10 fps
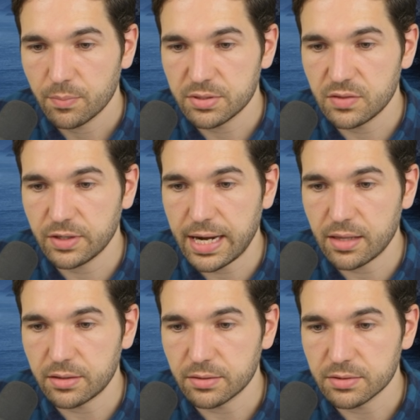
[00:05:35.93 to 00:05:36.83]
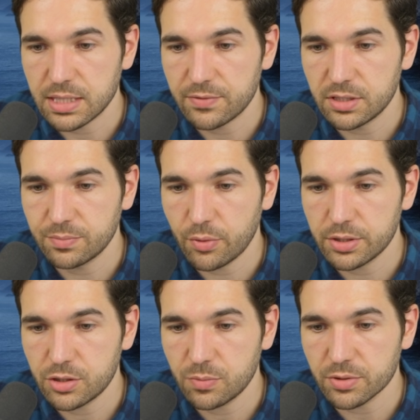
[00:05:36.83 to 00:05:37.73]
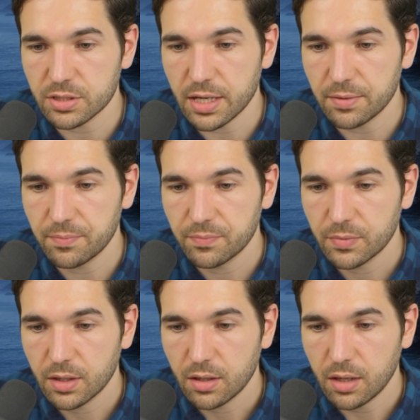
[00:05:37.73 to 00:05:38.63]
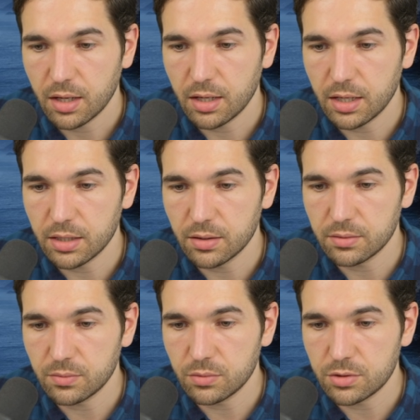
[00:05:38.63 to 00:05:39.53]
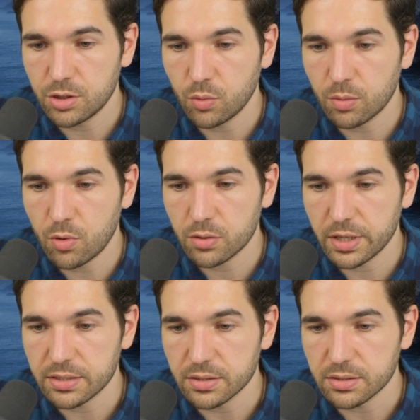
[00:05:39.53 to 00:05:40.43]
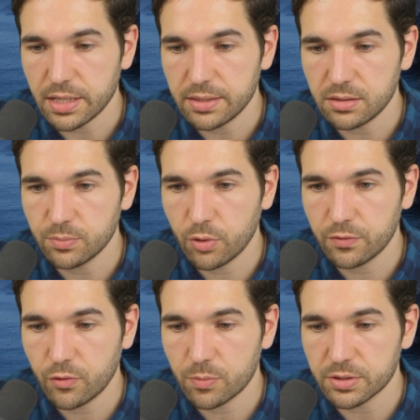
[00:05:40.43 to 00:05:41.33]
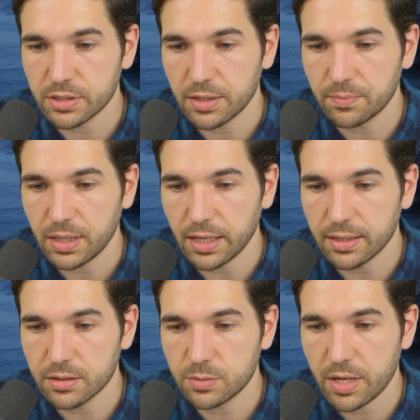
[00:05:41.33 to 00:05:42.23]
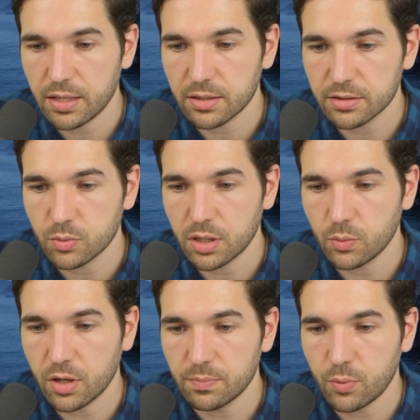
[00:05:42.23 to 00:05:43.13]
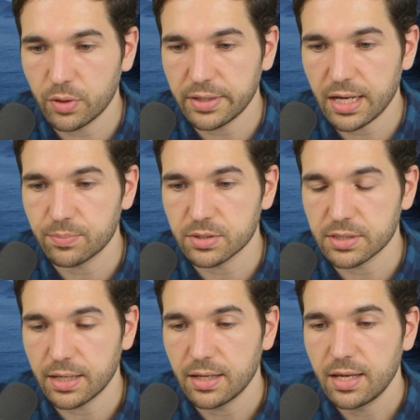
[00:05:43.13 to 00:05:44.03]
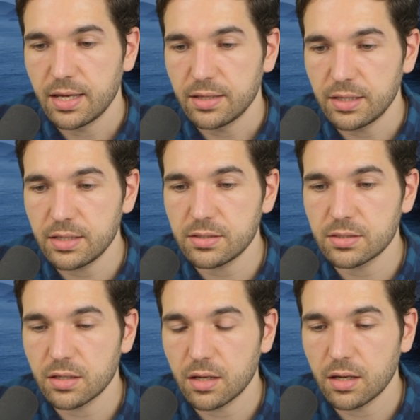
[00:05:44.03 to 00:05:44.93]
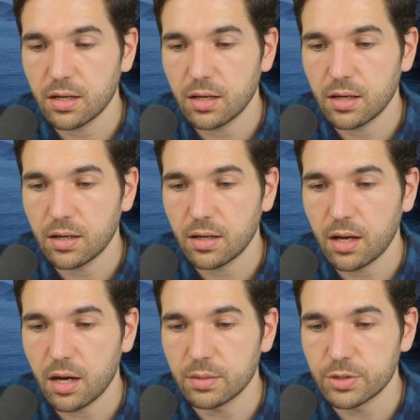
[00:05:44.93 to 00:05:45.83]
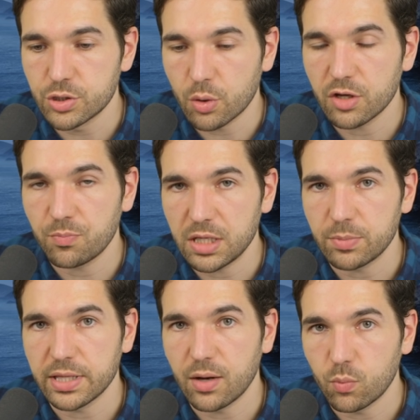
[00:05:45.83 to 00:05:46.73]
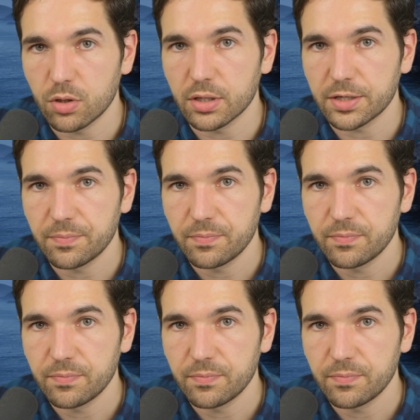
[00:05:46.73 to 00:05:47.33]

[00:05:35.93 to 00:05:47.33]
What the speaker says: Pacific Islander, 17.2%. Two or more races, 18.4%. And Hispanic, 21.8%. These are the majority of people that work